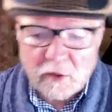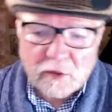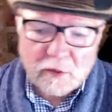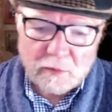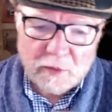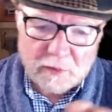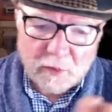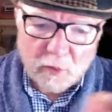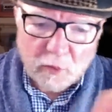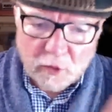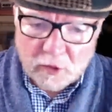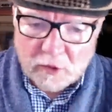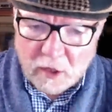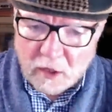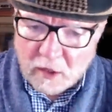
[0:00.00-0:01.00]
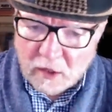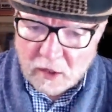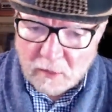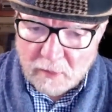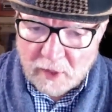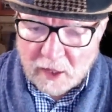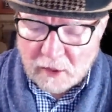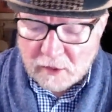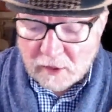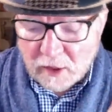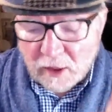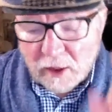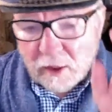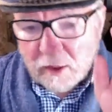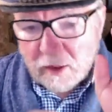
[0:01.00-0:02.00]
The people we're talking about,
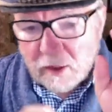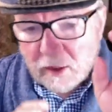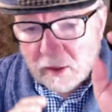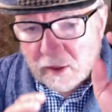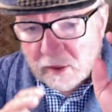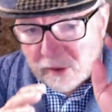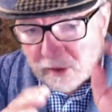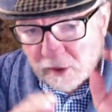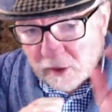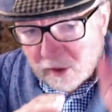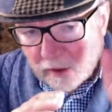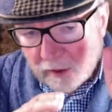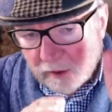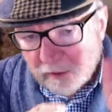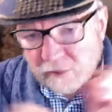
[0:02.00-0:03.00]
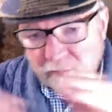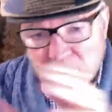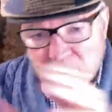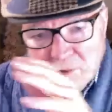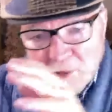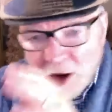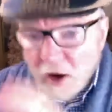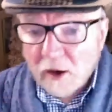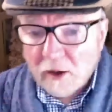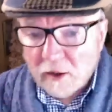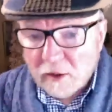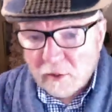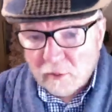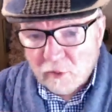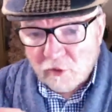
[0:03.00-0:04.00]
they're buying
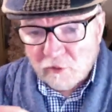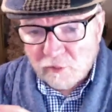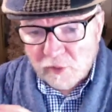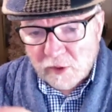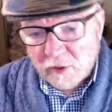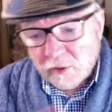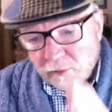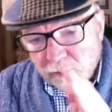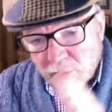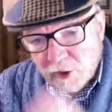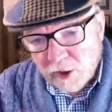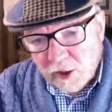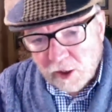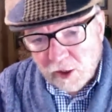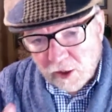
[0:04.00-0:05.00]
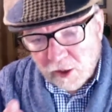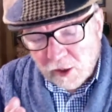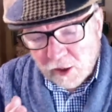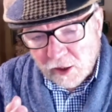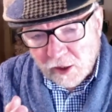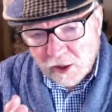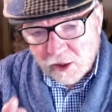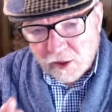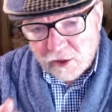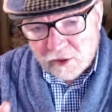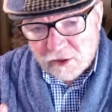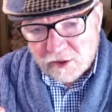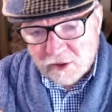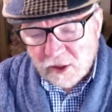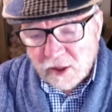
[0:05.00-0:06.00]
the movement, putting it in a case,